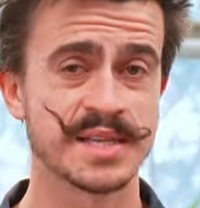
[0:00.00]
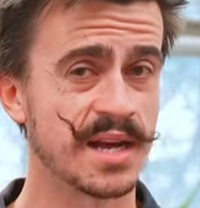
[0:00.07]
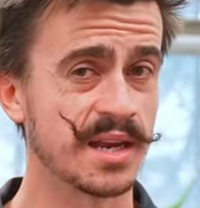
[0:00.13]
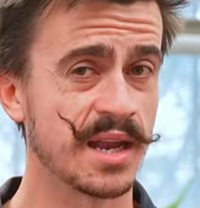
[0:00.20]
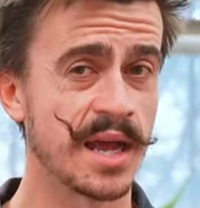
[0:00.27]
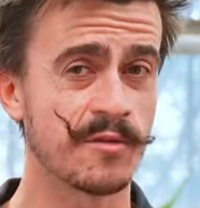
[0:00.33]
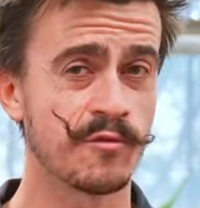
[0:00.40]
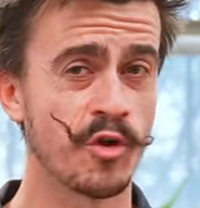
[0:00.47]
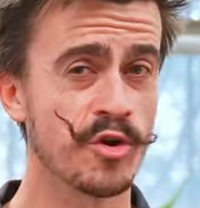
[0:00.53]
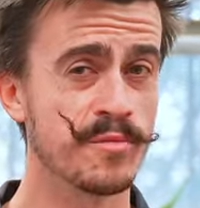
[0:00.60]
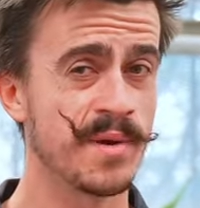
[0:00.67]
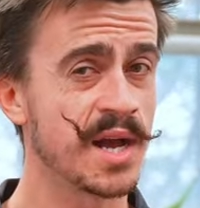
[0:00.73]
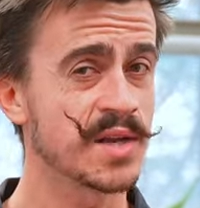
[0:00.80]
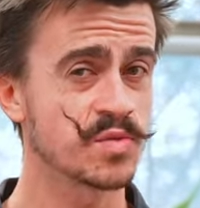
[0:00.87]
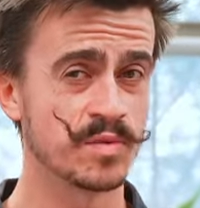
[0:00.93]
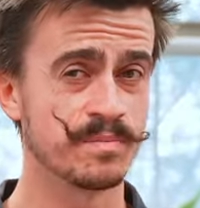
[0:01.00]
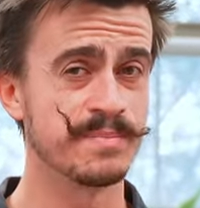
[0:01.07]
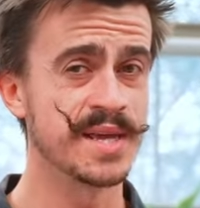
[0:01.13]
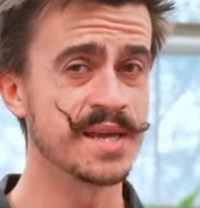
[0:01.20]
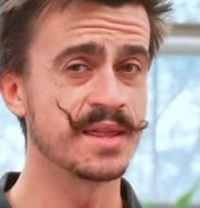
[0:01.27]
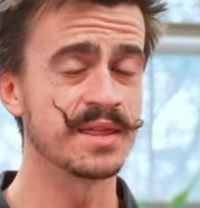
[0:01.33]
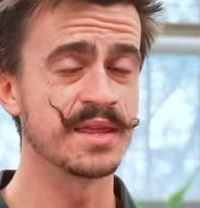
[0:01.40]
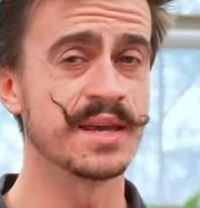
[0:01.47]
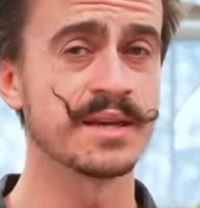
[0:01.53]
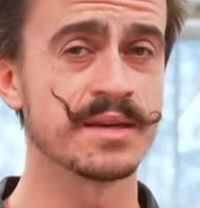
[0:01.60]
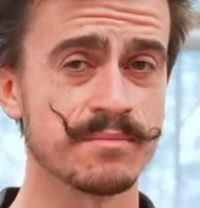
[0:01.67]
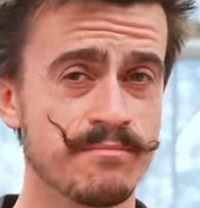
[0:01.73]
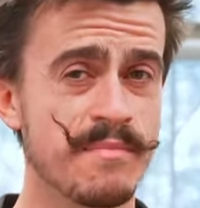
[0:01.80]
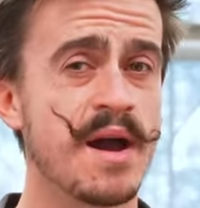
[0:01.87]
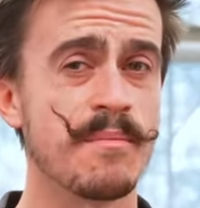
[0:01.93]
are like road bikes with big,
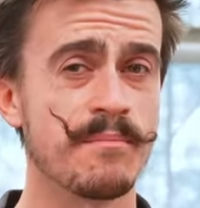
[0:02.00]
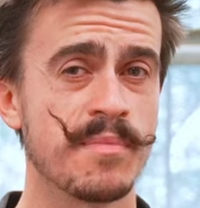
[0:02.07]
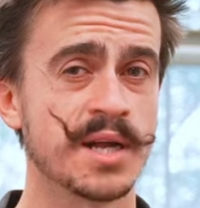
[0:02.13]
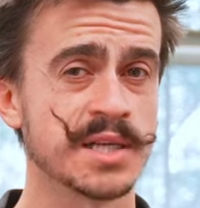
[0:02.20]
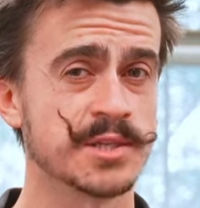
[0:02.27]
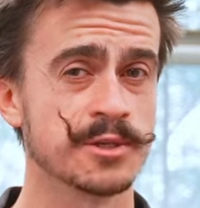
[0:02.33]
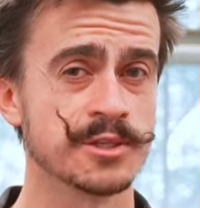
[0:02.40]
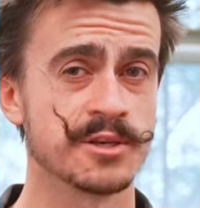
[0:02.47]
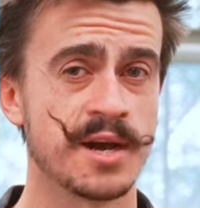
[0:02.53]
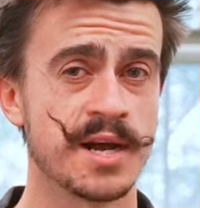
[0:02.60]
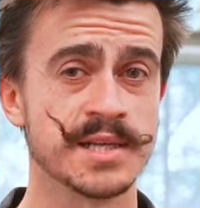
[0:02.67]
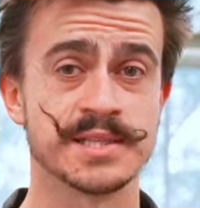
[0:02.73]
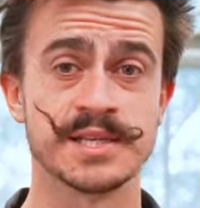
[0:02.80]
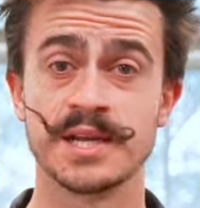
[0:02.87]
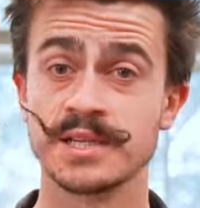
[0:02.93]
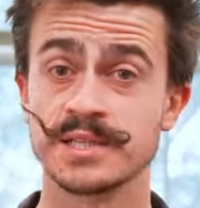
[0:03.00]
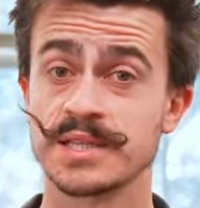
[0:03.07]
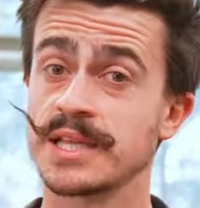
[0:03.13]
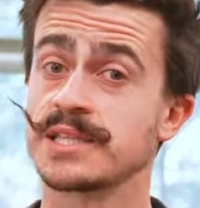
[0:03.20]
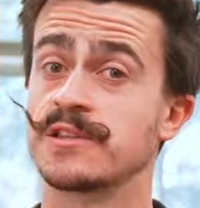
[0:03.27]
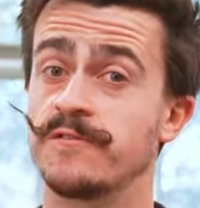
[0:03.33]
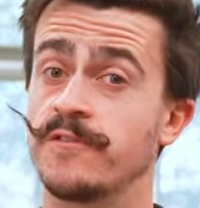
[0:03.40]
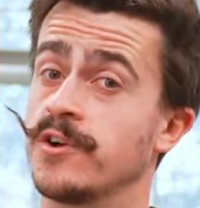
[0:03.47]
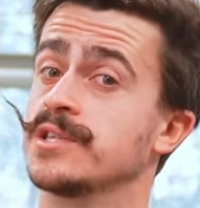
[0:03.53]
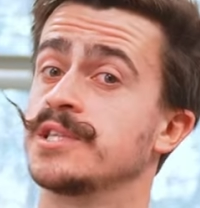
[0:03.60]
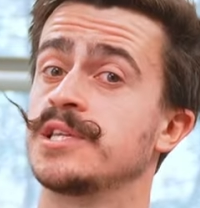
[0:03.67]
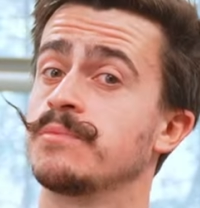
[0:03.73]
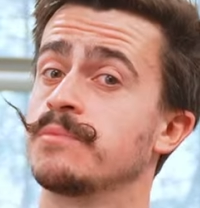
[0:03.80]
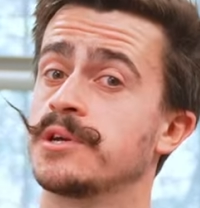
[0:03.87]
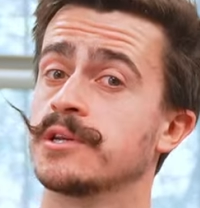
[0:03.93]
thick mountain bike sort of tires. So that's the first
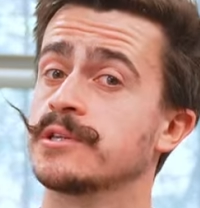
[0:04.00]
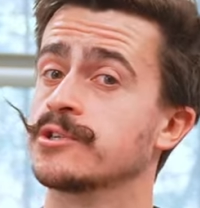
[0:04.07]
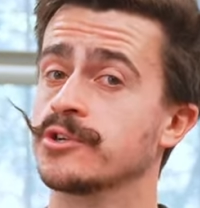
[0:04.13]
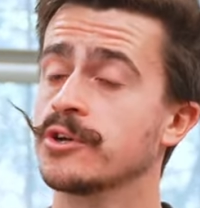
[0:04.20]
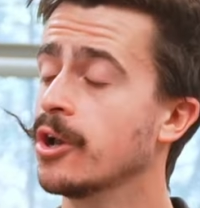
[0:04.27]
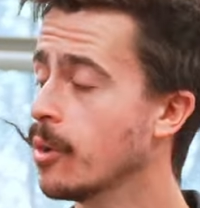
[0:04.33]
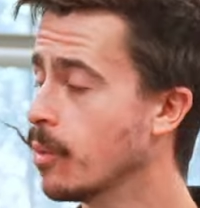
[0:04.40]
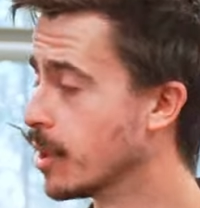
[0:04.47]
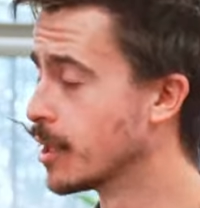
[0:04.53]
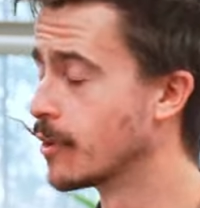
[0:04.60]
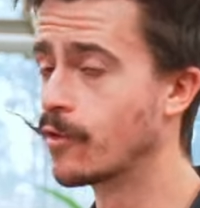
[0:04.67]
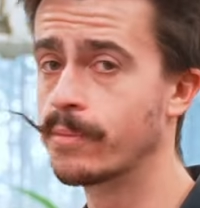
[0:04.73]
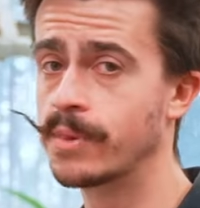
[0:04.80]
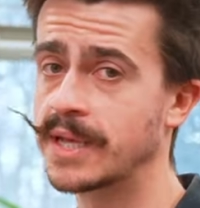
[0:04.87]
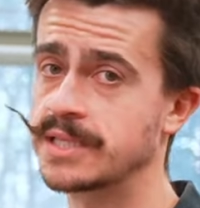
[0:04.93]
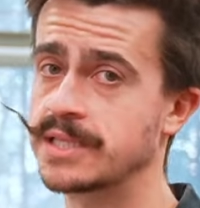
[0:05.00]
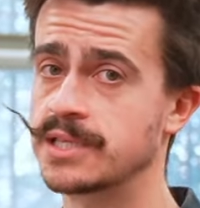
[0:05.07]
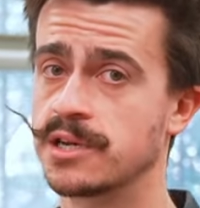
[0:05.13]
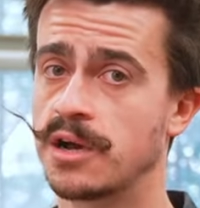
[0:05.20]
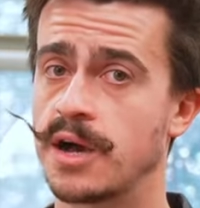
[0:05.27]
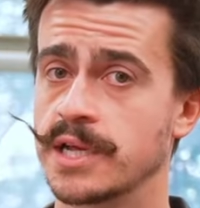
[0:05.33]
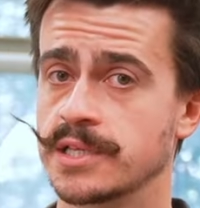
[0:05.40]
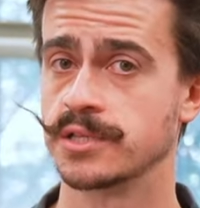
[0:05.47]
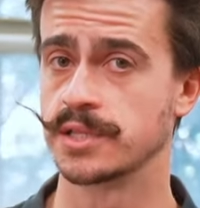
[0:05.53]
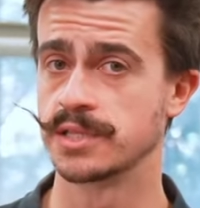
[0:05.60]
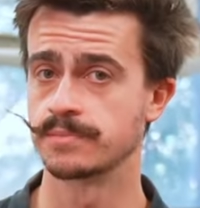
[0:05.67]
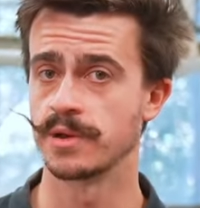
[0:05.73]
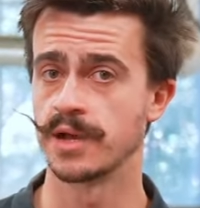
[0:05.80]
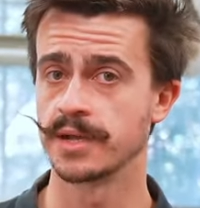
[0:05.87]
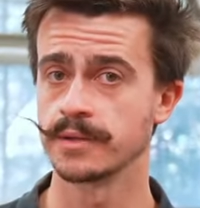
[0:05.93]
thing we're going to do. We're going to replace the tires on this
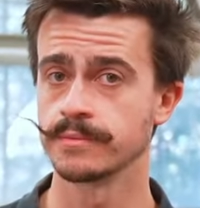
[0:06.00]
bike.